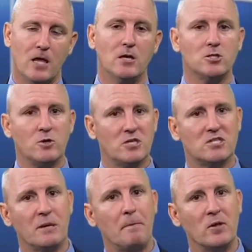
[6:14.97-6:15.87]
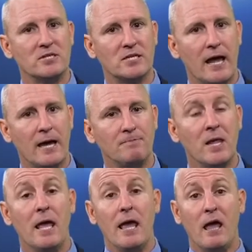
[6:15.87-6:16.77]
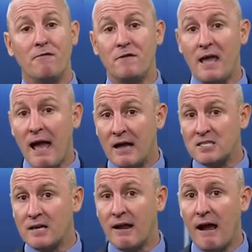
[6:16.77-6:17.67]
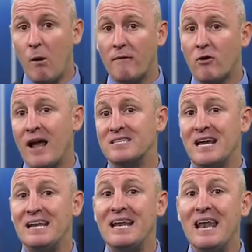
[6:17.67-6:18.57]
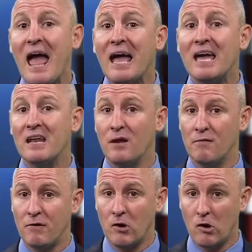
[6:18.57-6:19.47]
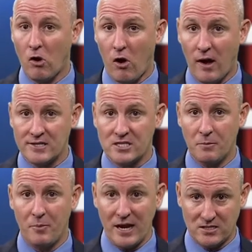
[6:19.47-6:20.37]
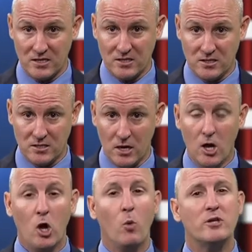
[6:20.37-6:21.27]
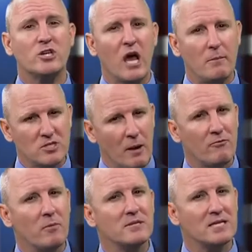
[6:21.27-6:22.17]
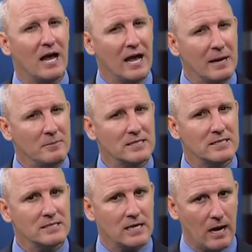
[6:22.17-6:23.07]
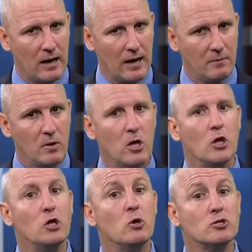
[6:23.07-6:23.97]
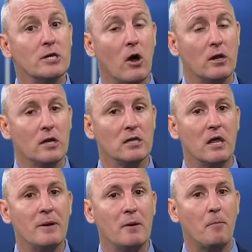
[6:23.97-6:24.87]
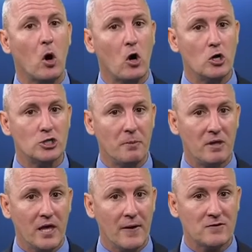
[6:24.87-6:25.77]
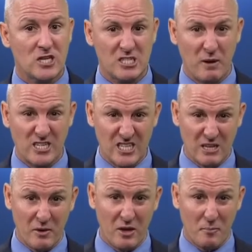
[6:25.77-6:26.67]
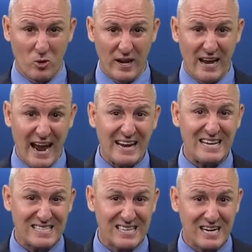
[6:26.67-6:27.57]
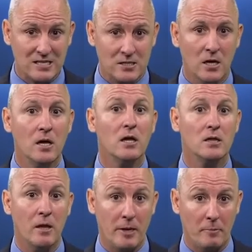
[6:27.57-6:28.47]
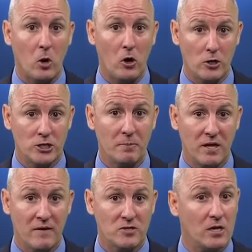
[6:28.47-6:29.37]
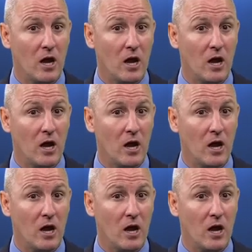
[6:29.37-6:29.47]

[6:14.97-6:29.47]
So it's as simple as that. If the asset, however, has a negative cost basis, which comes up from time to time, usually on limited partnership gifts, especially some of the pre-86 limited partnership gifts and